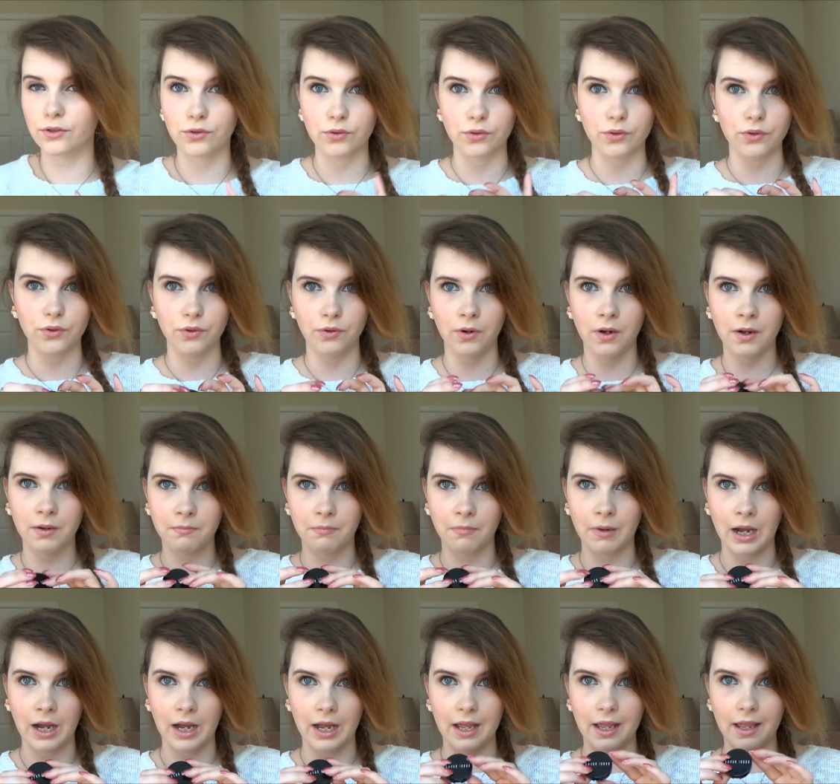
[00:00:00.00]
drew
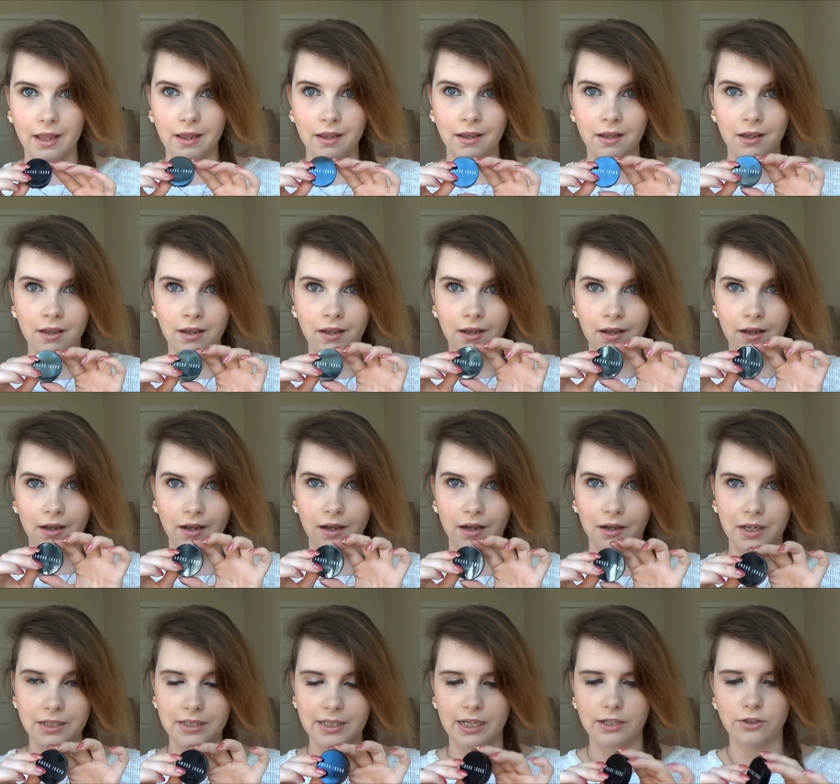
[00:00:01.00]
my
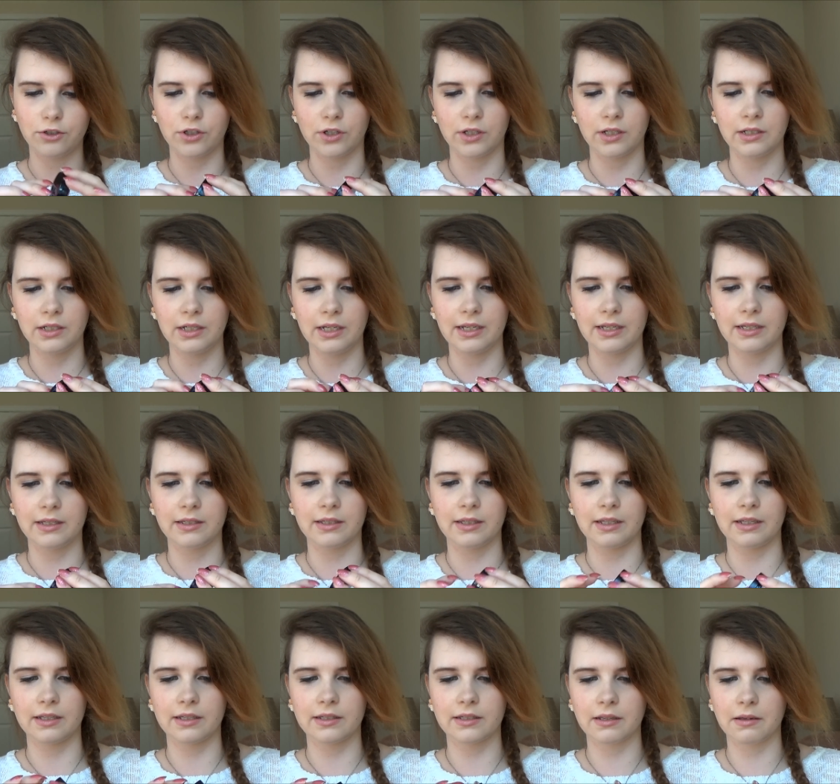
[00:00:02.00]
uh, attention is
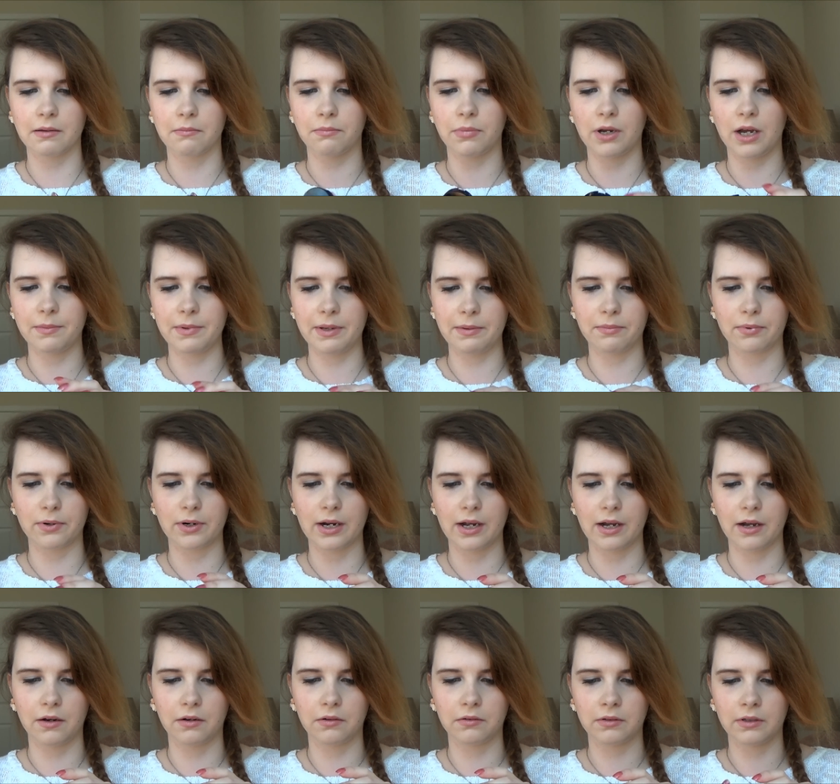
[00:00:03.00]
this Bobbi
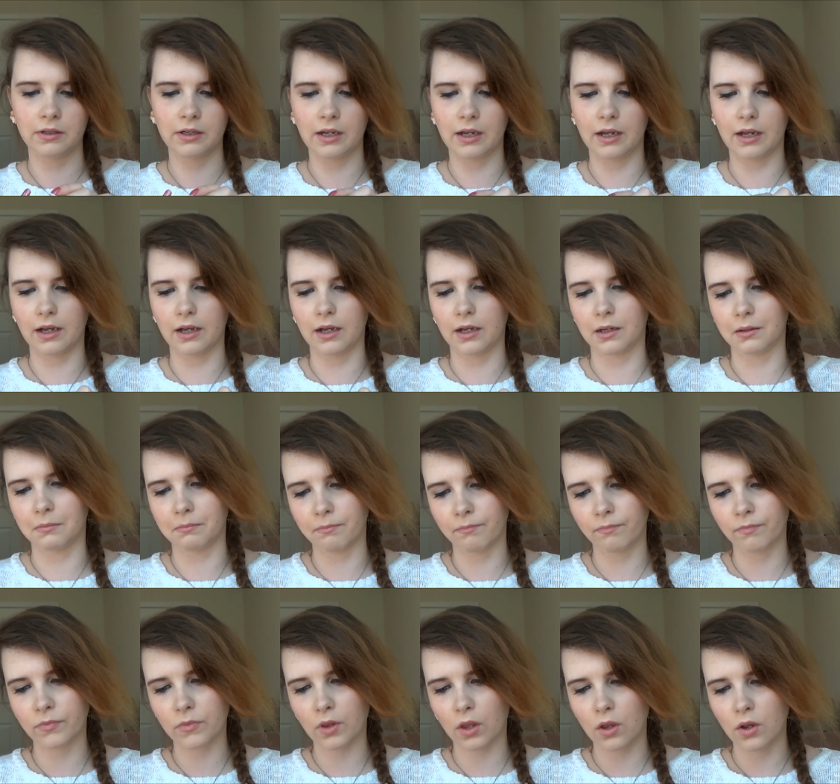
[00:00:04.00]
Brown
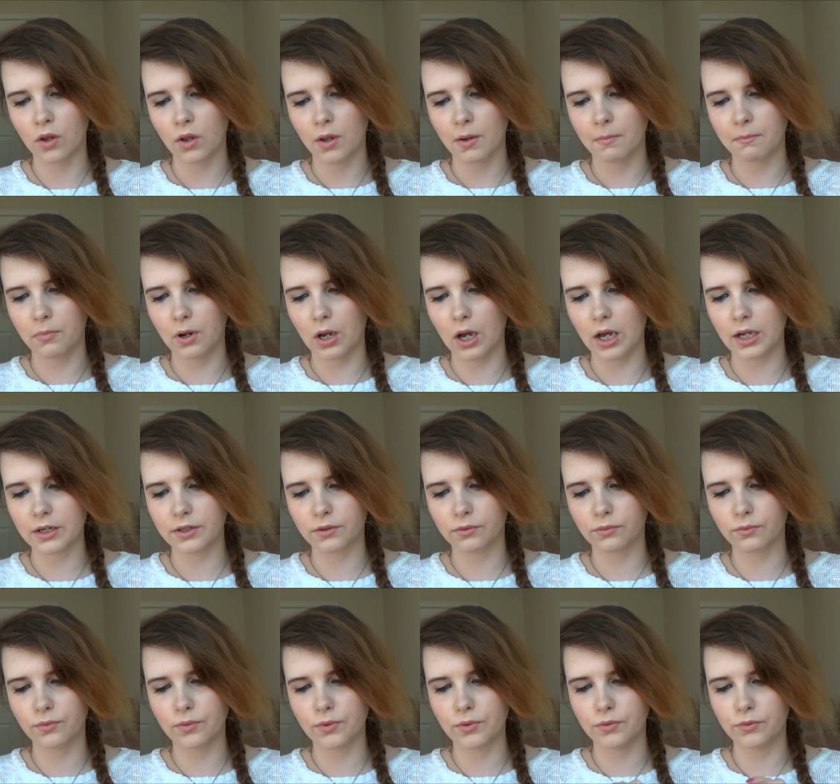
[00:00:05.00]
um, Pot
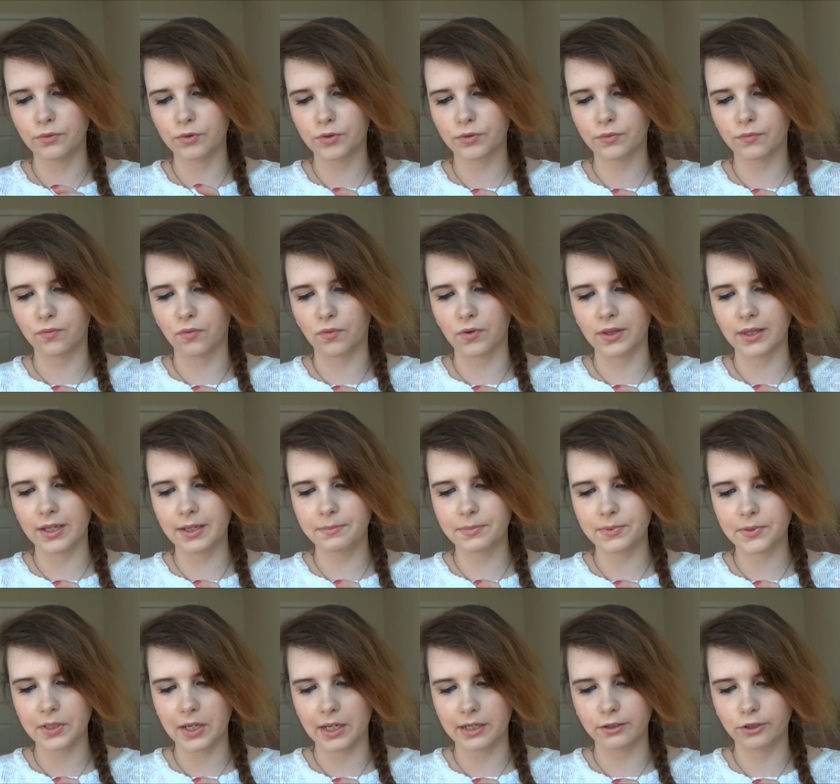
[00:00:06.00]
Rouge for
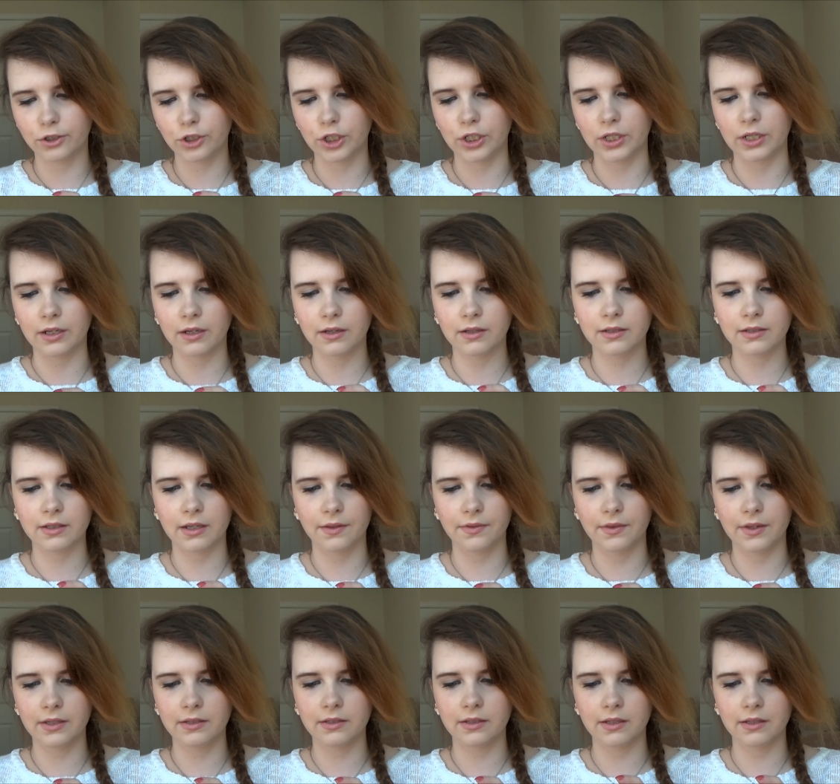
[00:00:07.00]
Lips and Cheeks
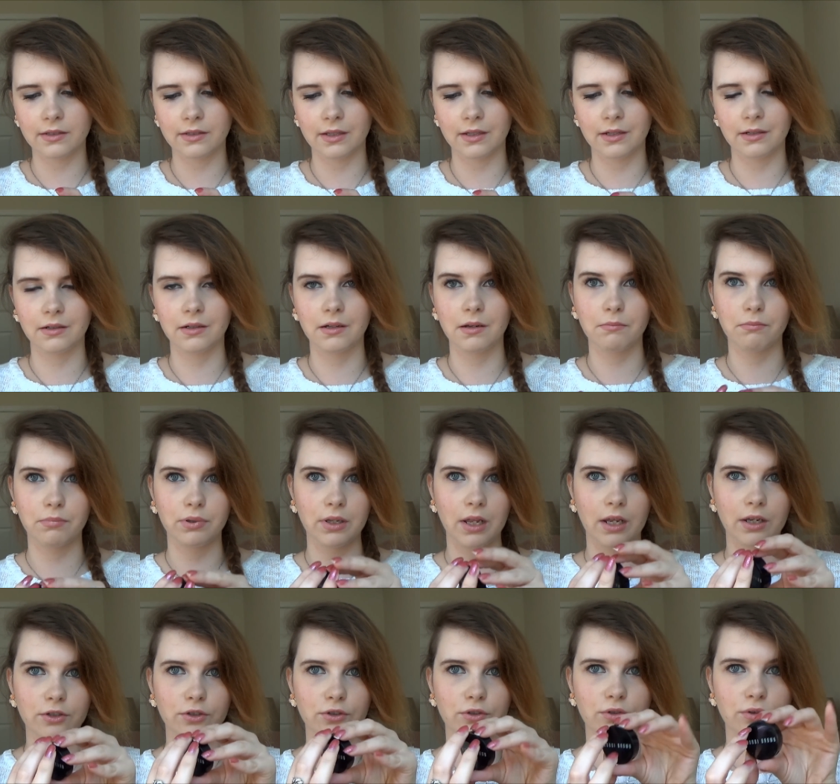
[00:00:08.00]
and this is in
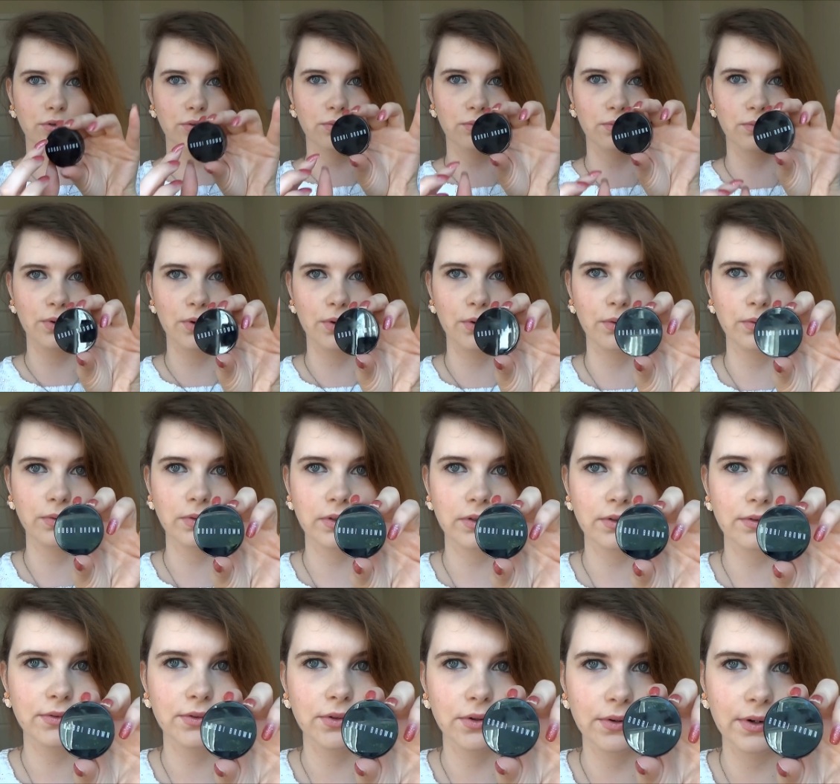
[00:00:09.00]
Blushed Rose
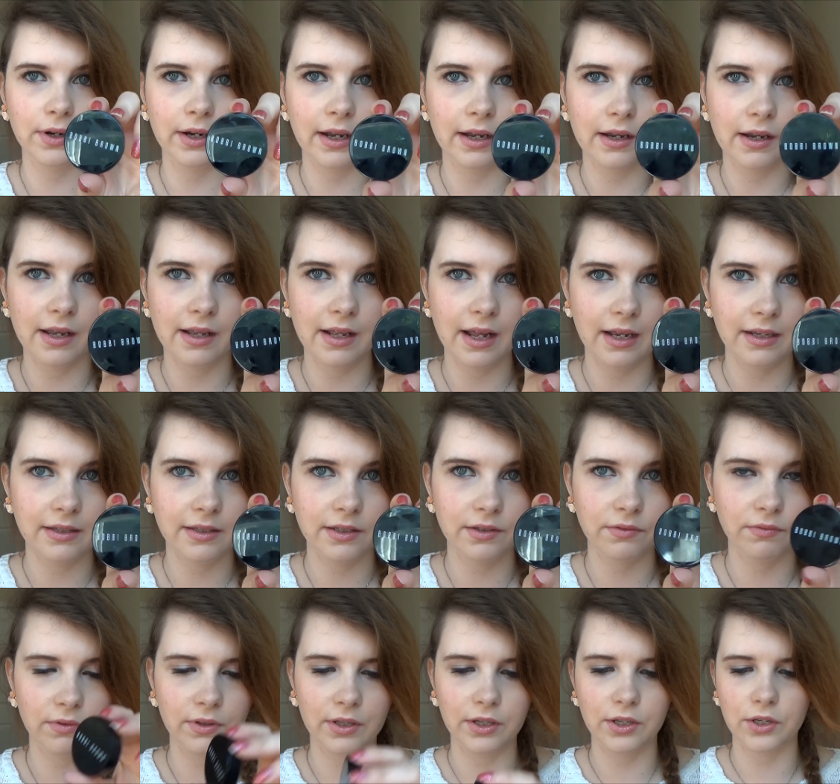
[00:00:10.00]
so it has
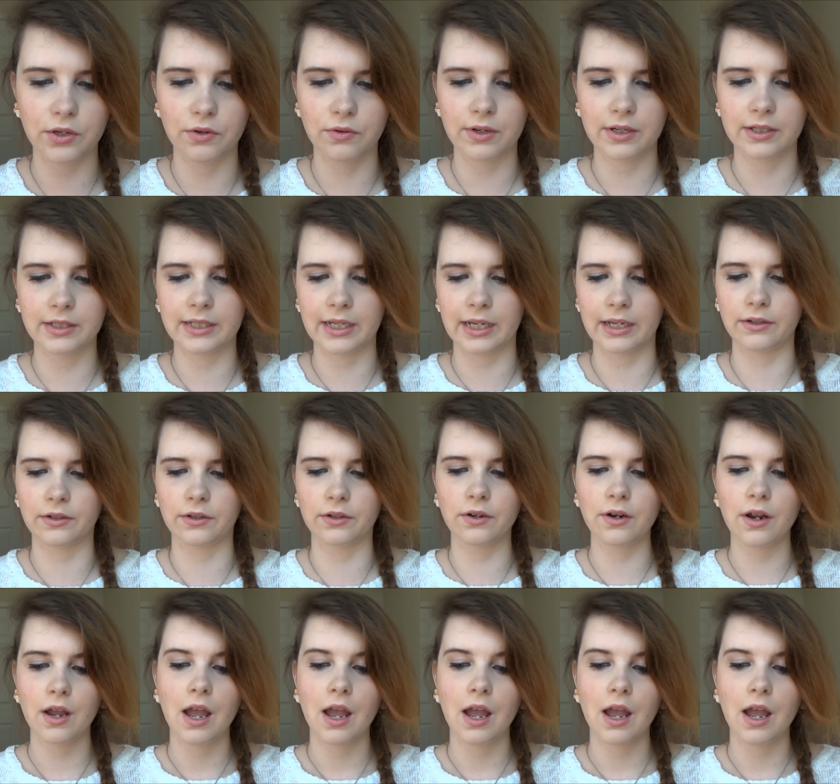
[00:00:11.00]
this really cute container.